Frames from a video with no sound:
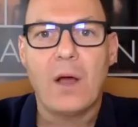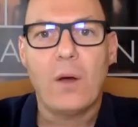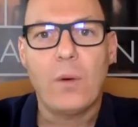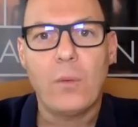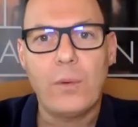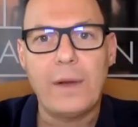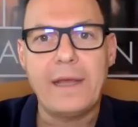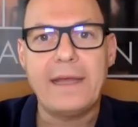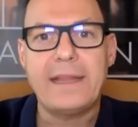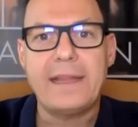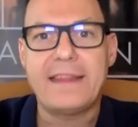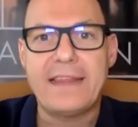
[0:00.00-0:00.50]

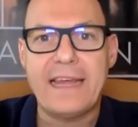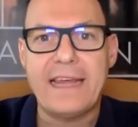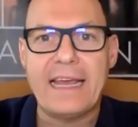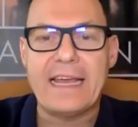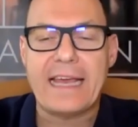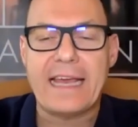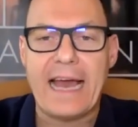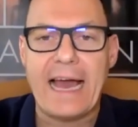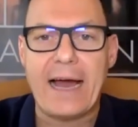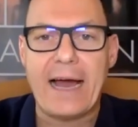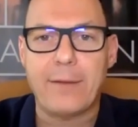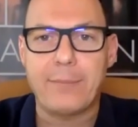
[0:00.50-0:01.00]
we think
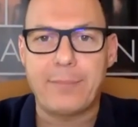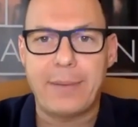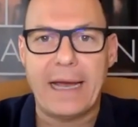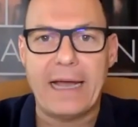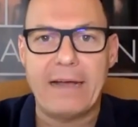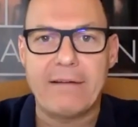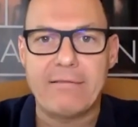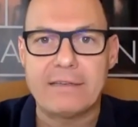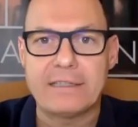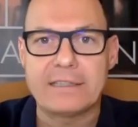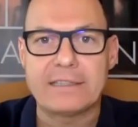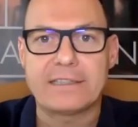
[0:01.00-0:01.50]
our
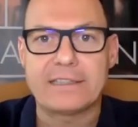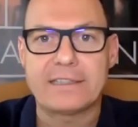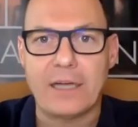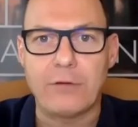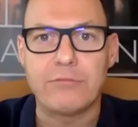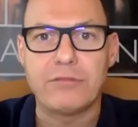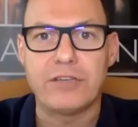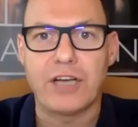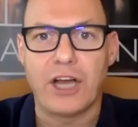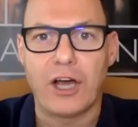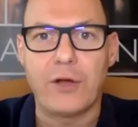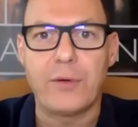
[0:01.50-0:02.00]
parents
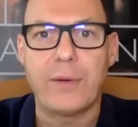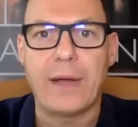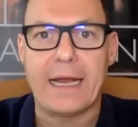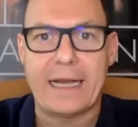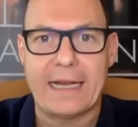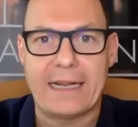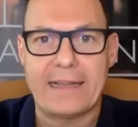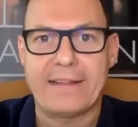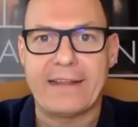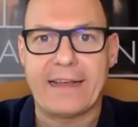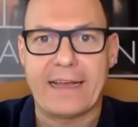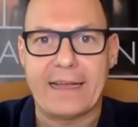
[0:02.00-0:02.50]
don't know
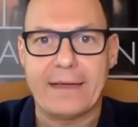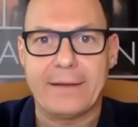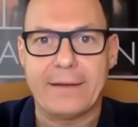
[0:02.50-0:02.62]
anything.